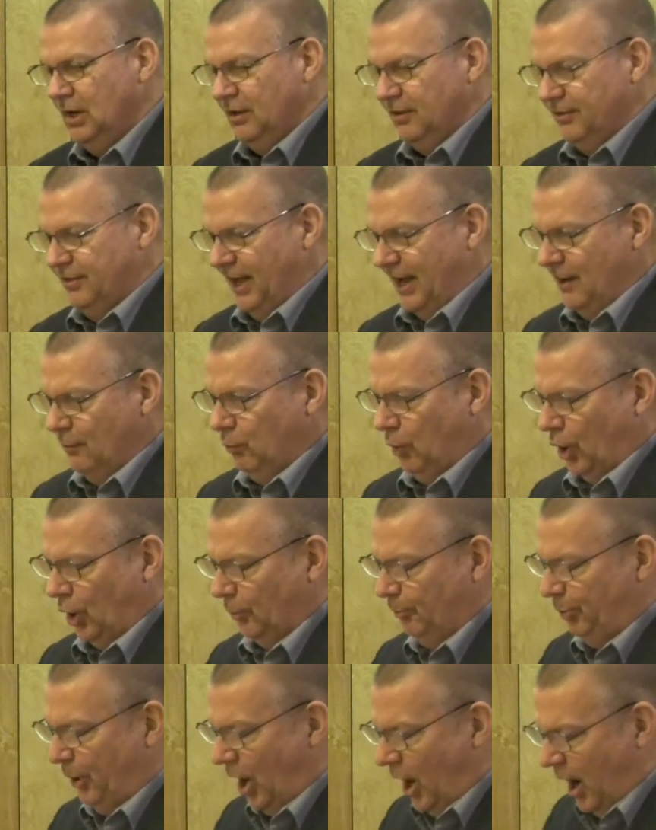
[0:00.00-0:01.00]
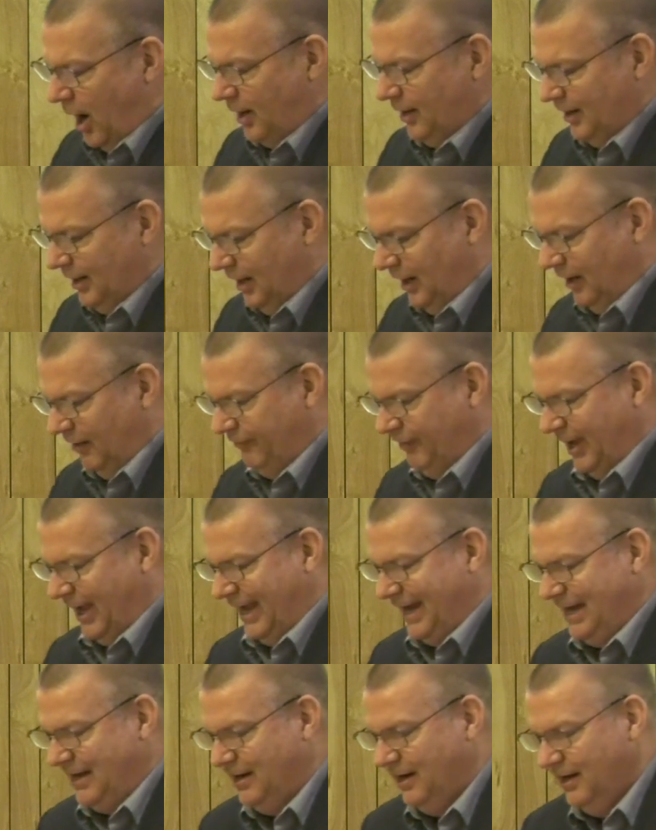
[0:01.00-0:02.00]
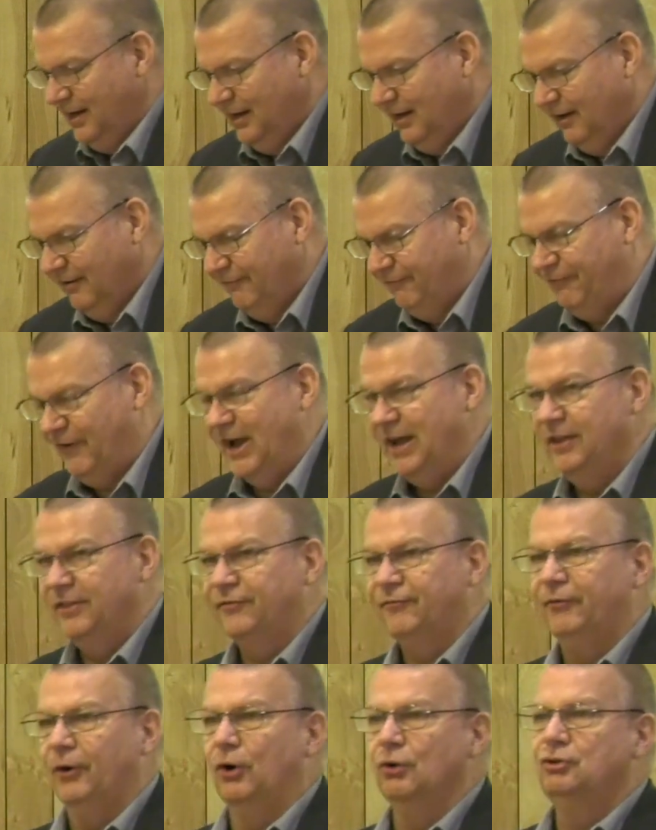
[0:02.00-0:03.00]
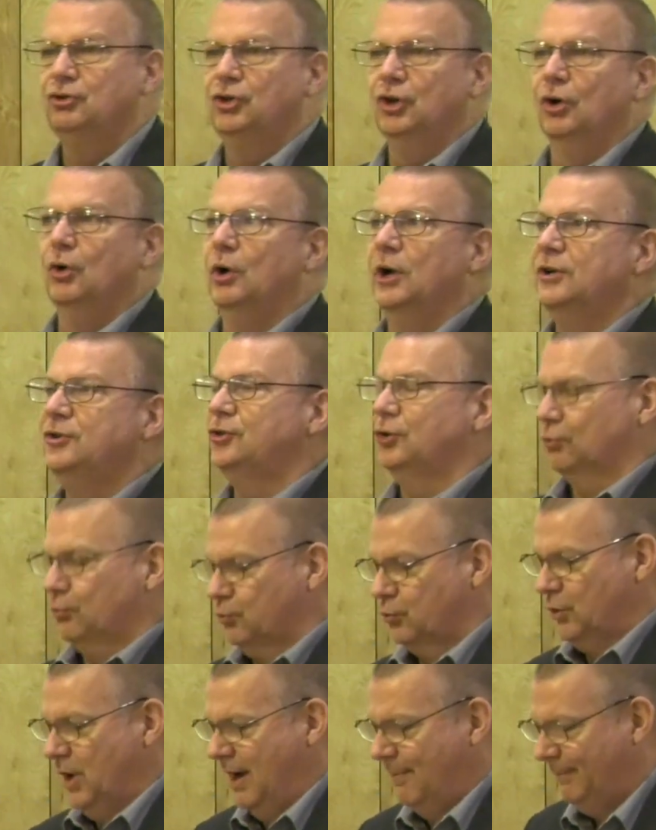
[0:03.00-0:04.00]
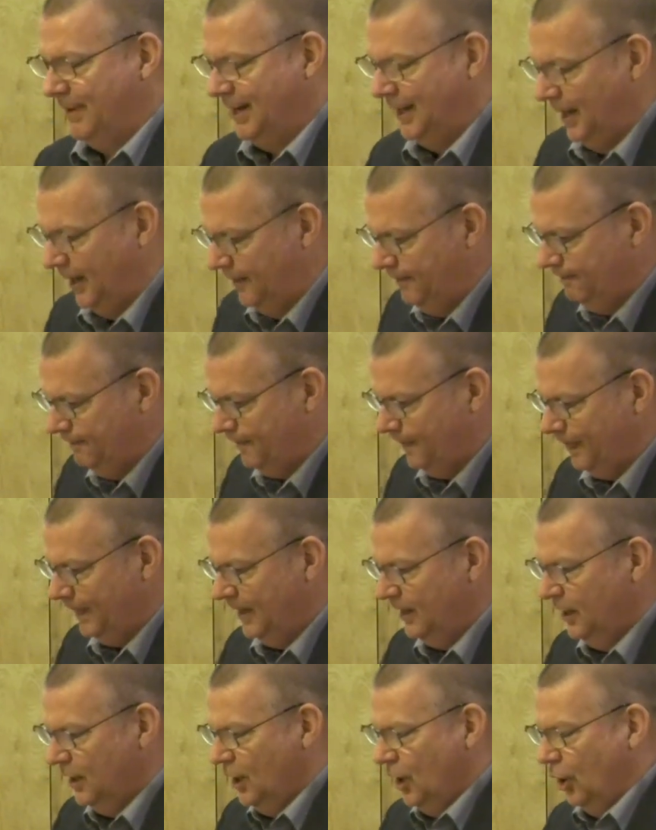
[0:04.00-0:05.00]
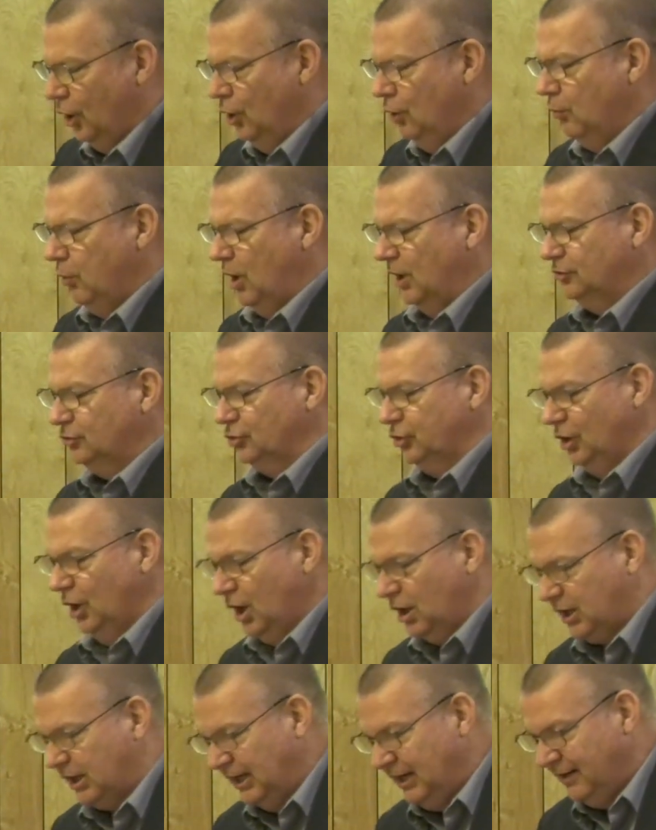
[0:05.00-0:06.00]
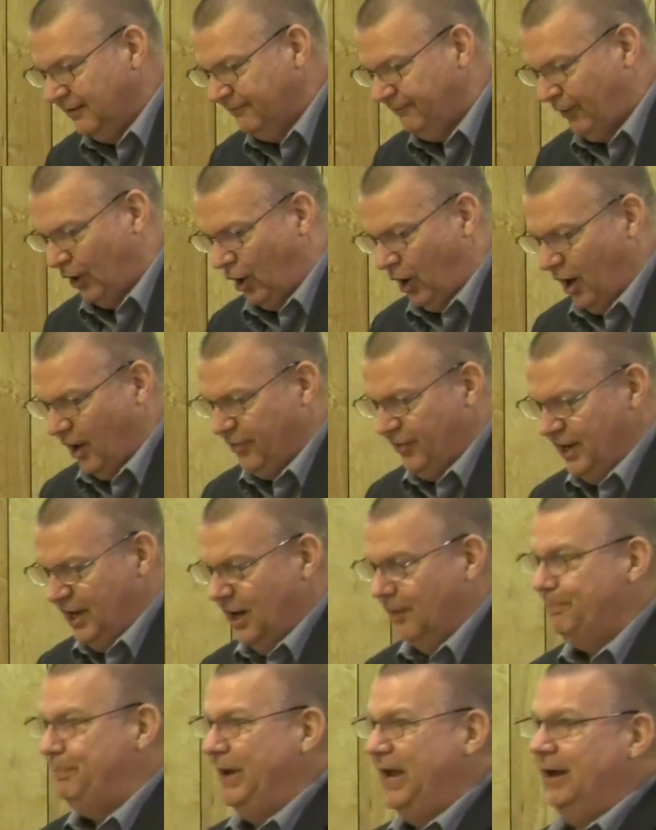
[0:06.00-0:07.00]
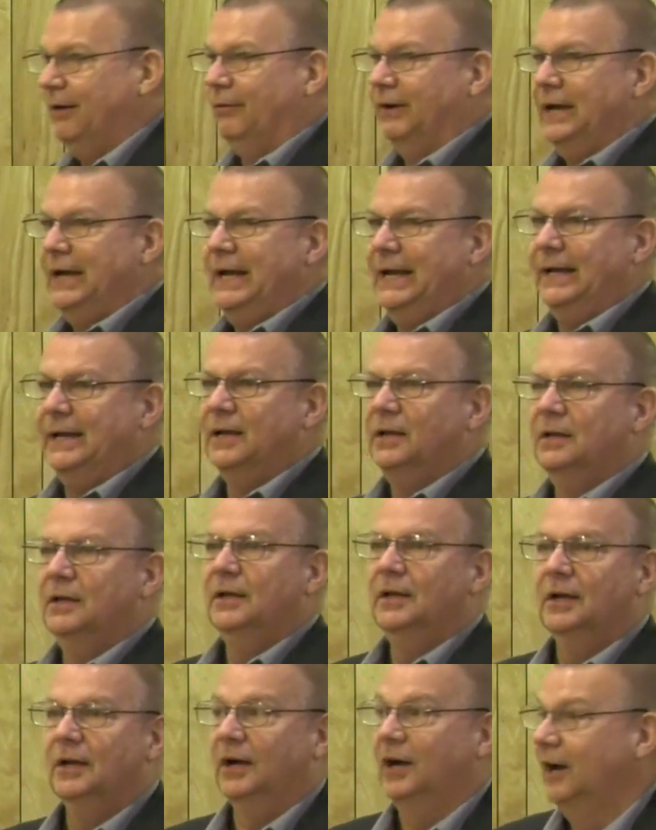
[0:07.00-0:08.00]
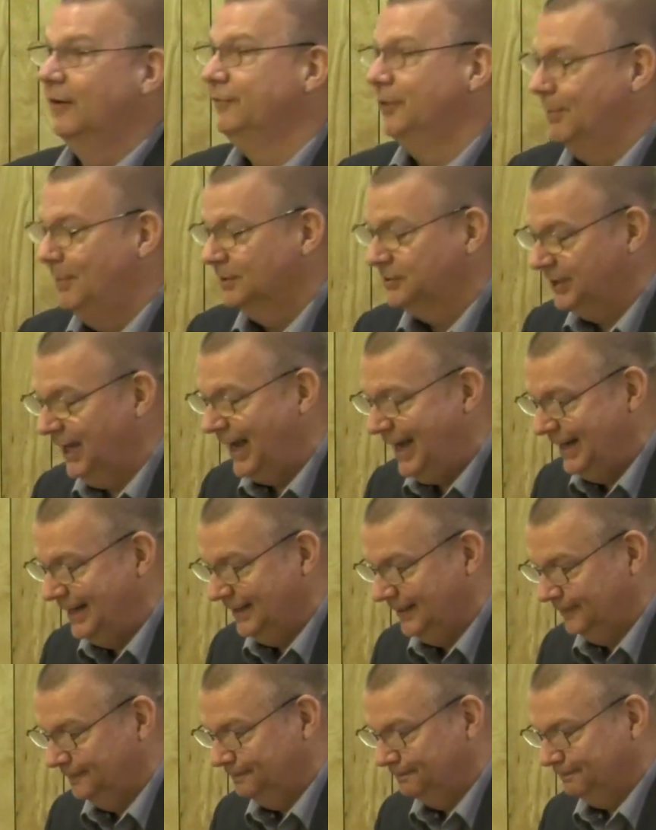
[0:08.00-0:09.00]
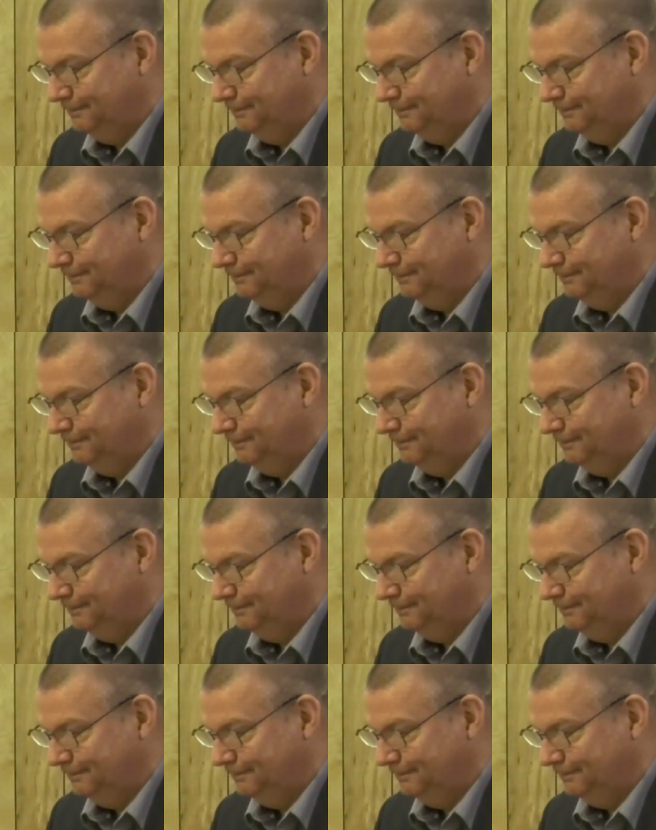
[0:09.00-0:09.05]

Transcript: They were part of a faithful Jewish remnant who was looking for the appearing of the Messiah.